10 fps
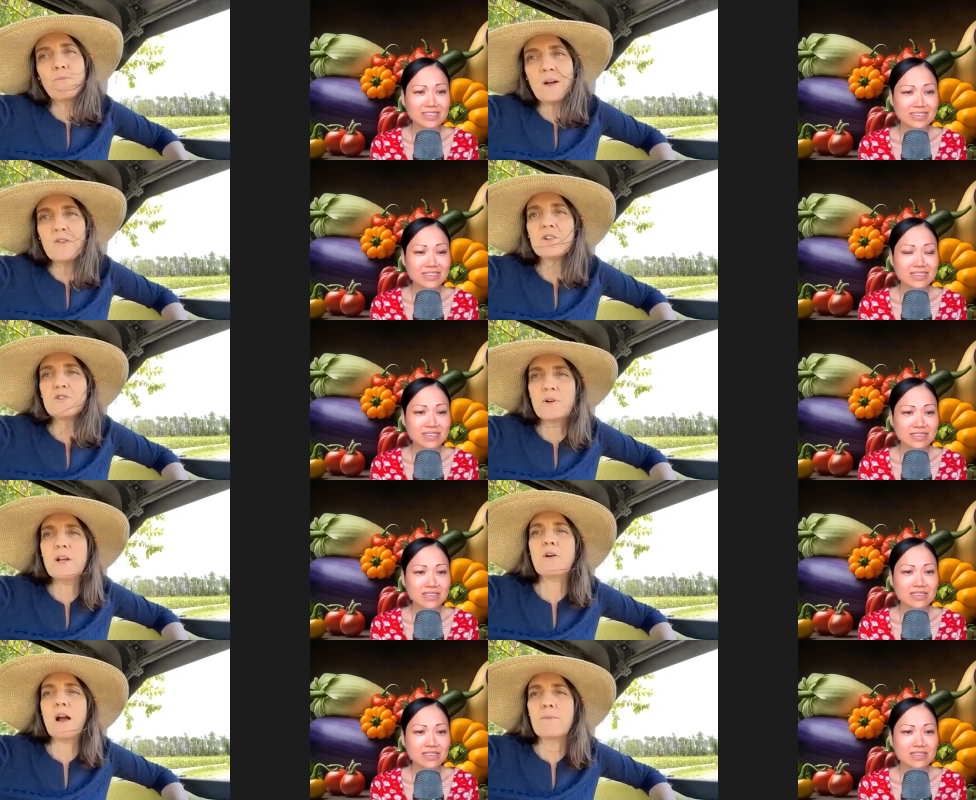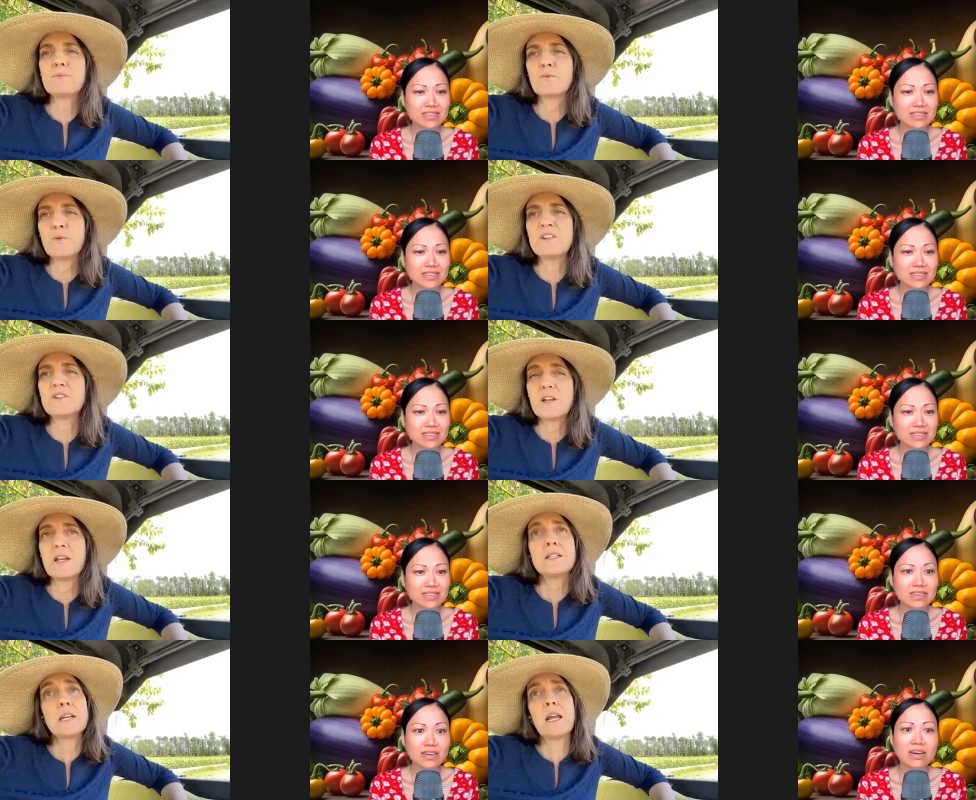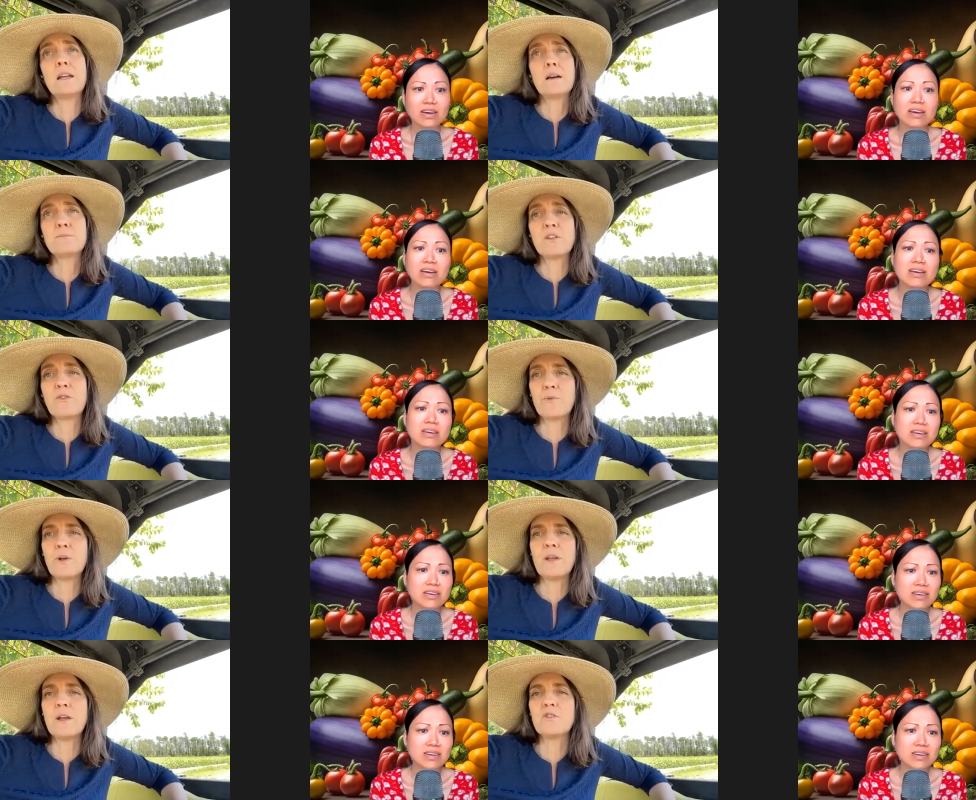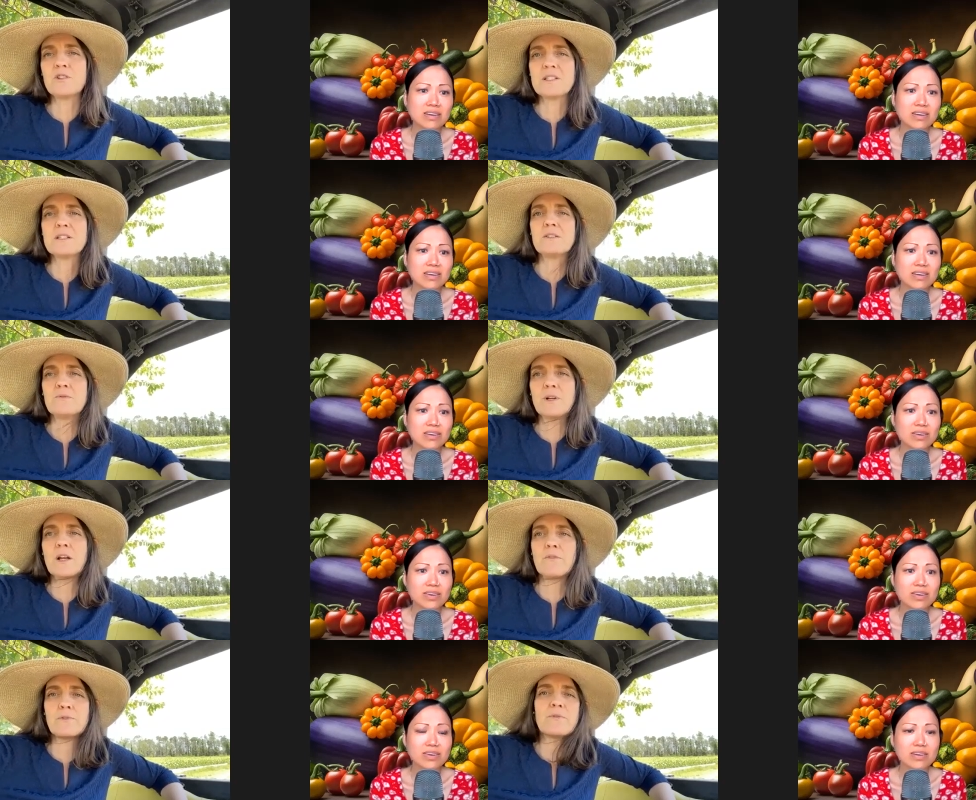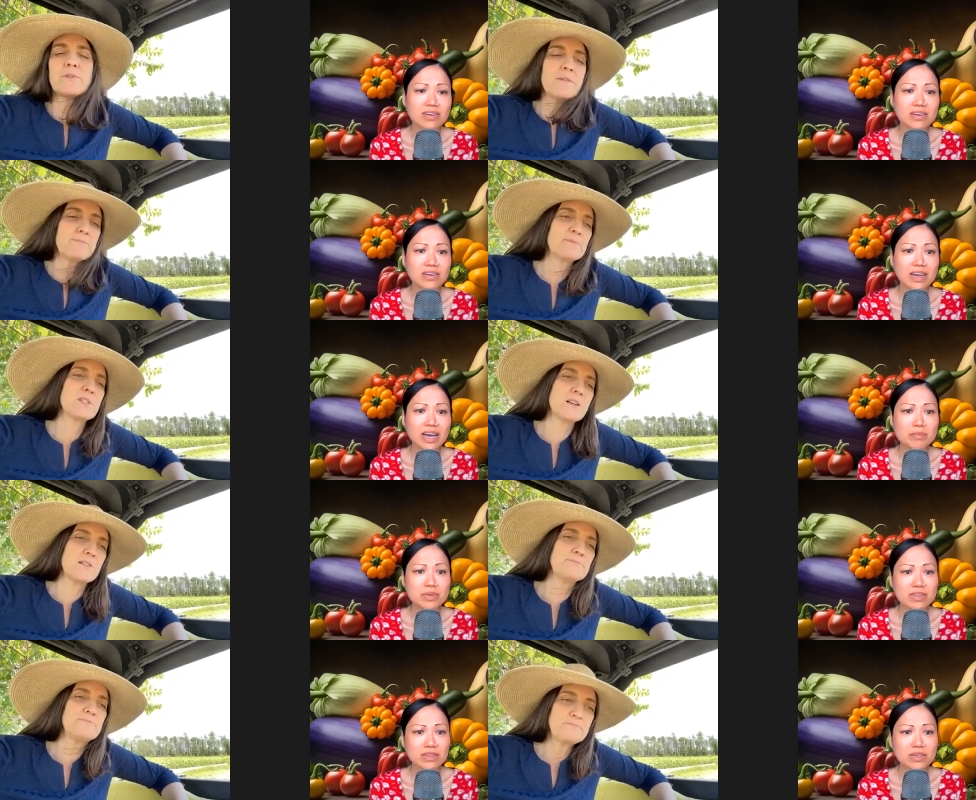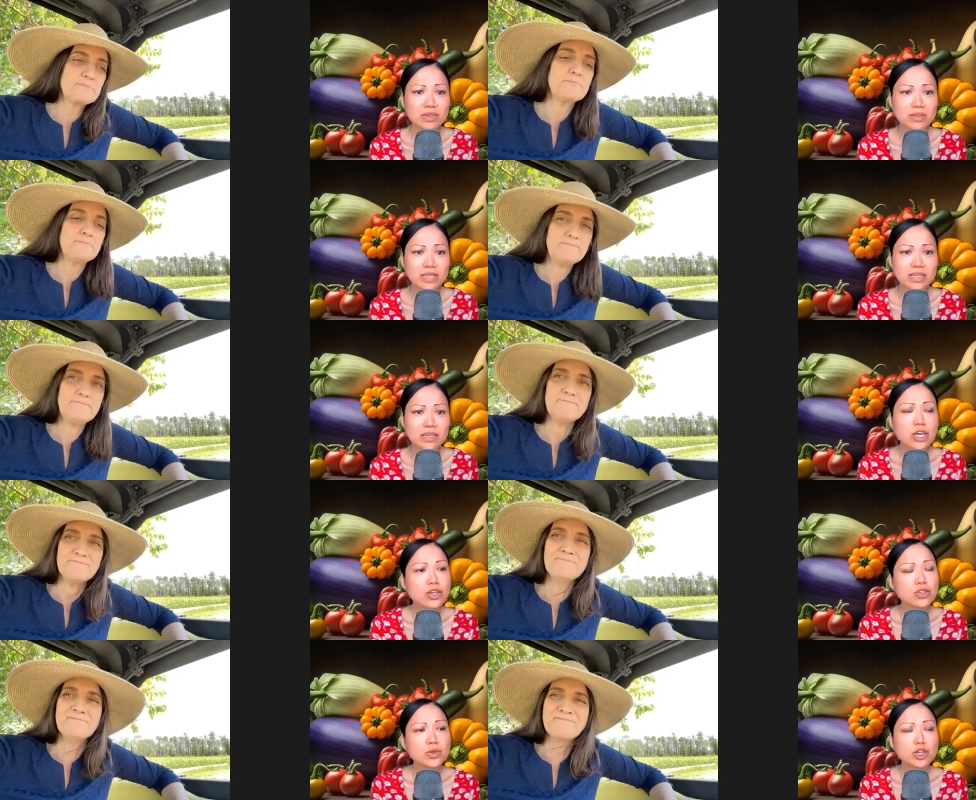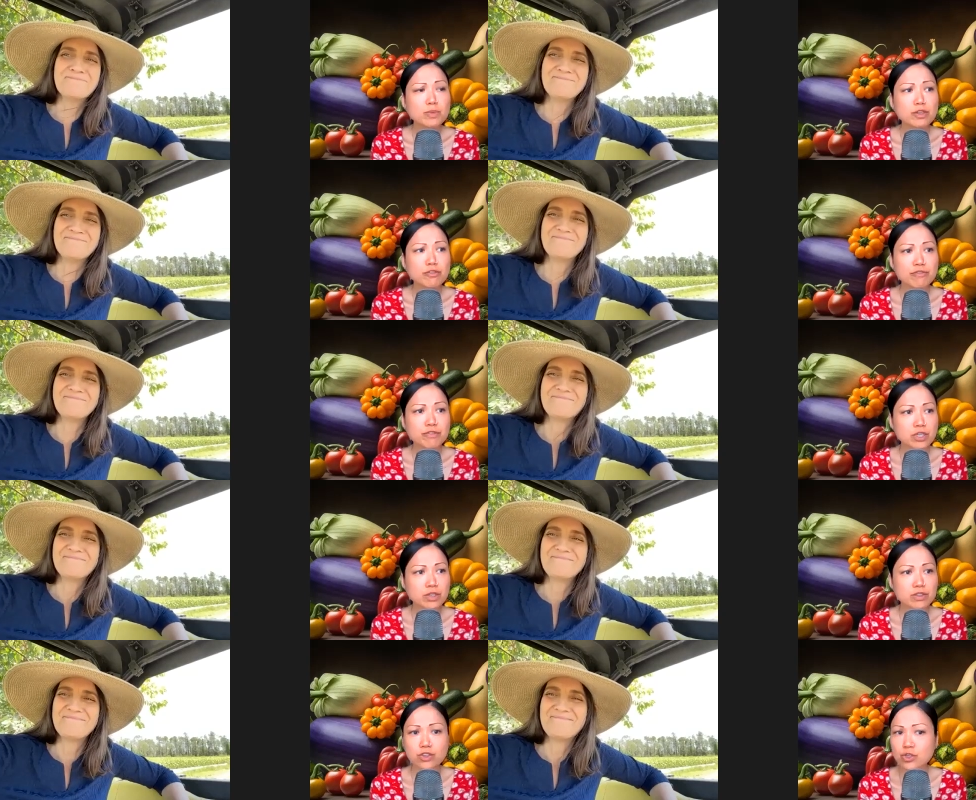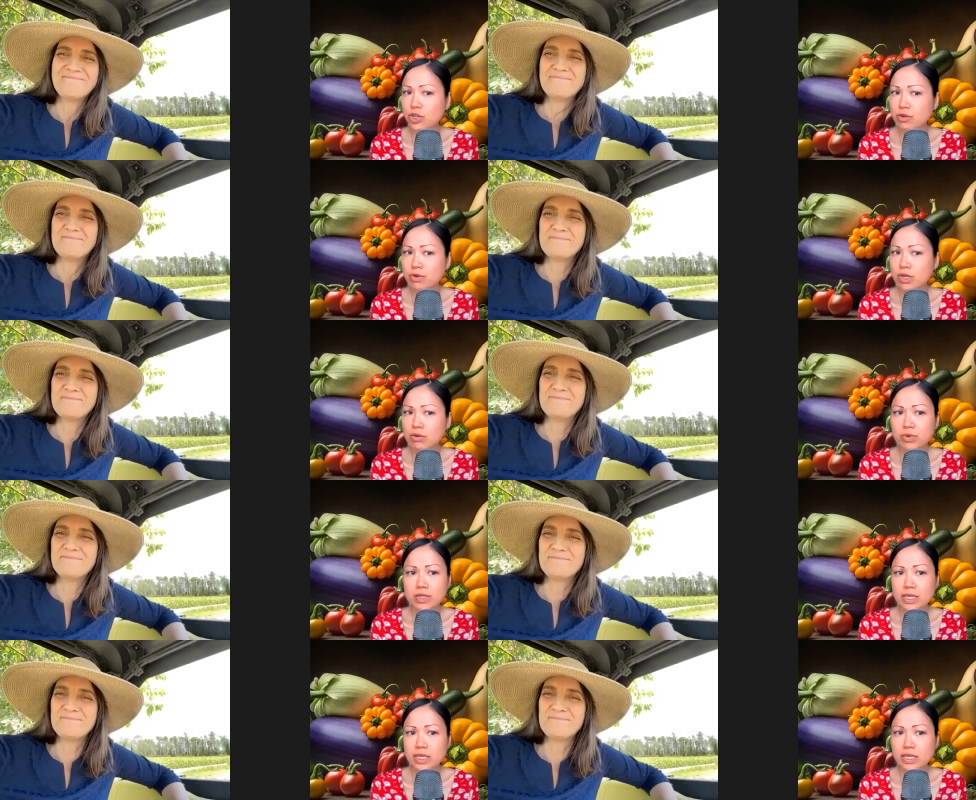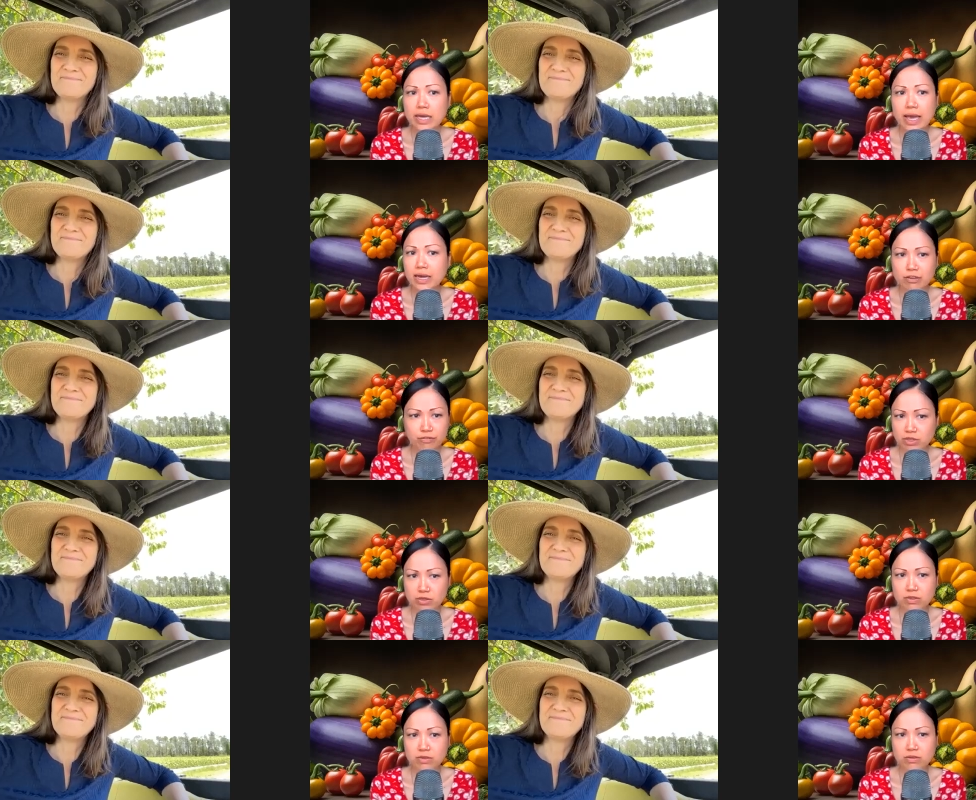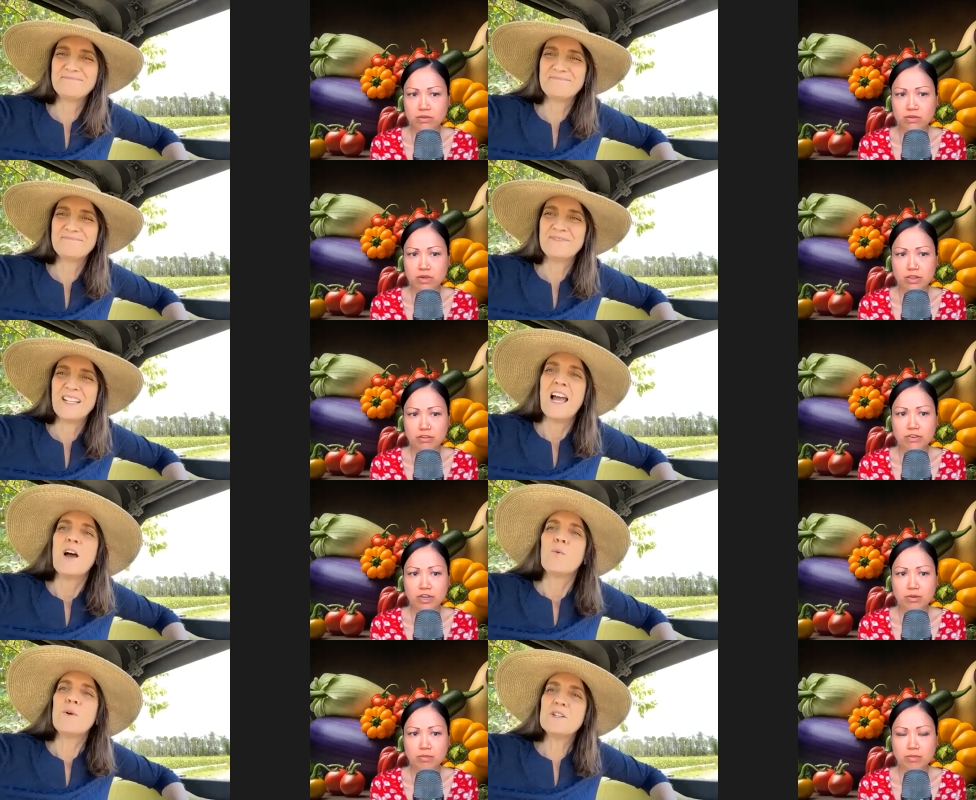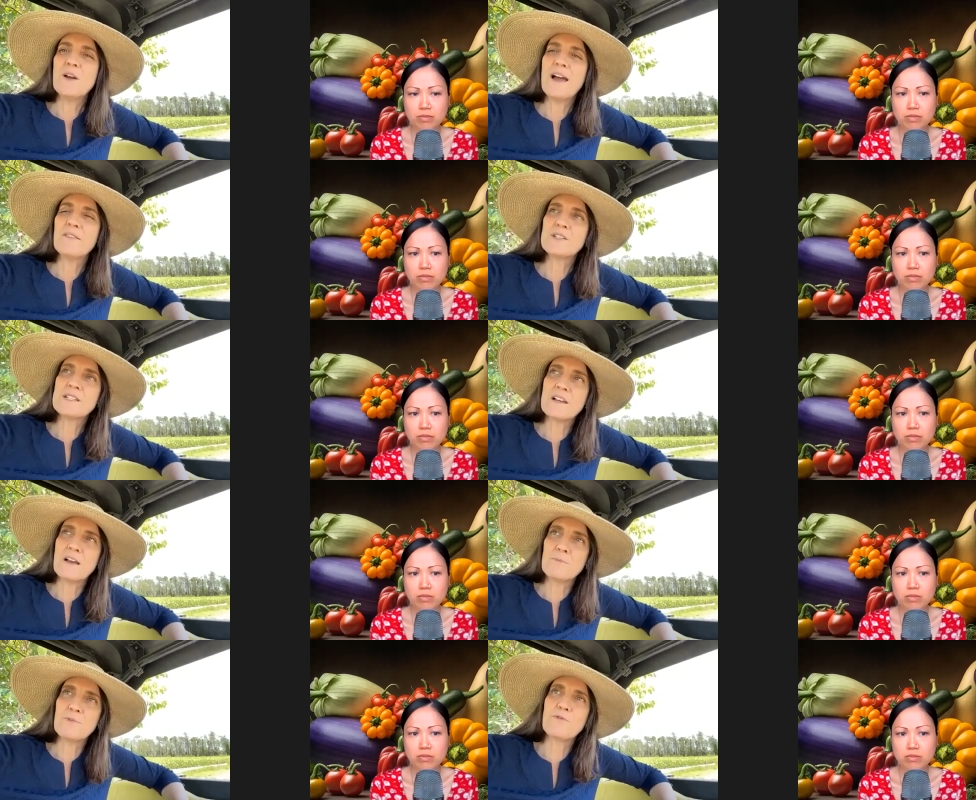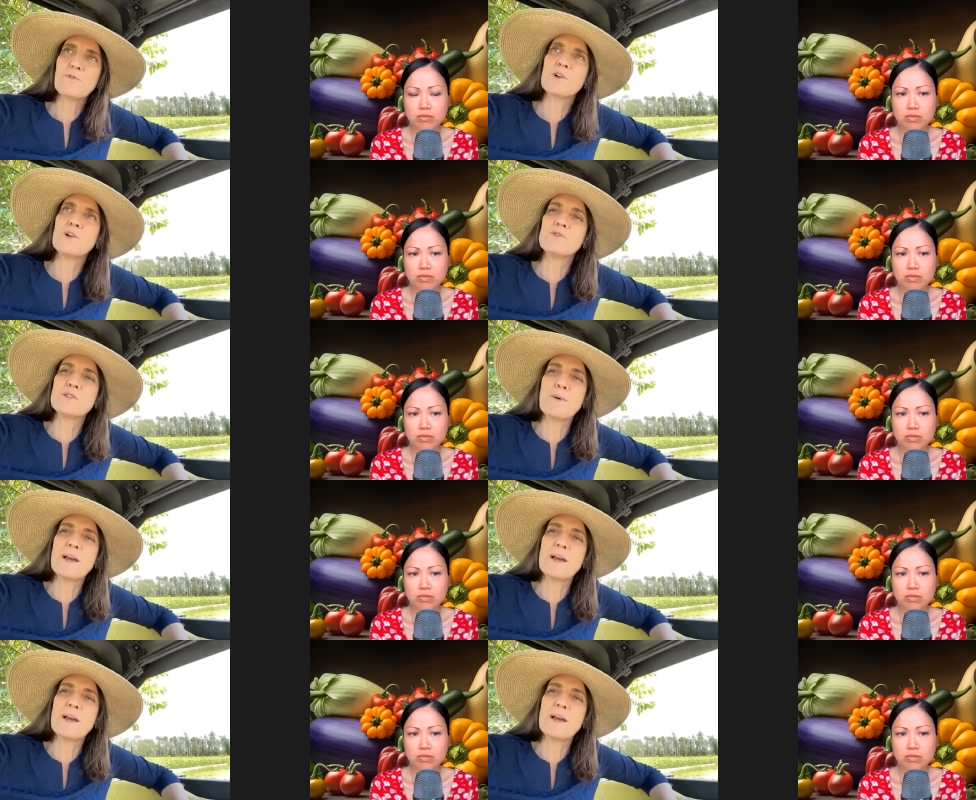Speaker 1: compared to tree crops, which can take oh. up to oh. three years to recover from. So. Absolutely.
Speaker 2: So, in terms mm of fruits, you don't grow really any fruits on the farm? We do
Speaker 1: have some fruits,